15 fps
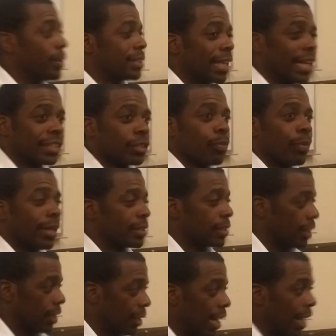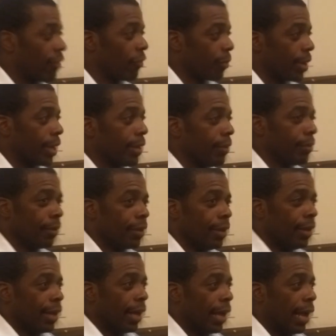Sachs makes a lot of money,
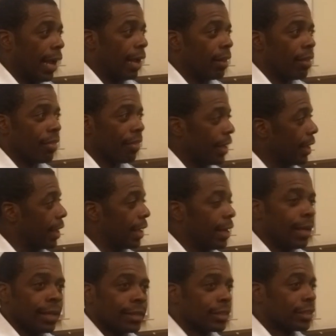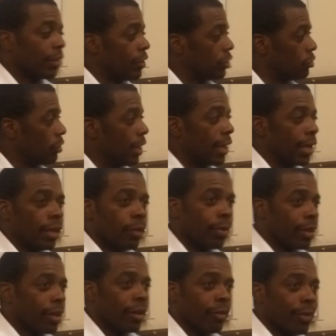and they cannot necessarily trade any better
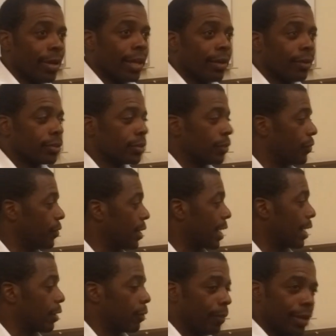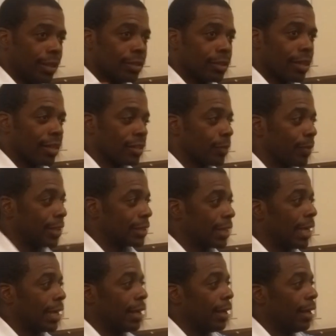than anybody else. If you look at many things on my
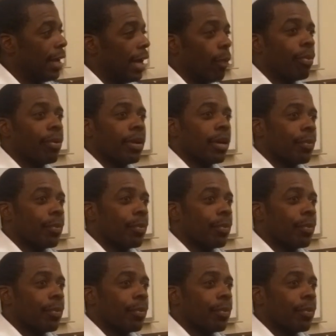side, I'm putting up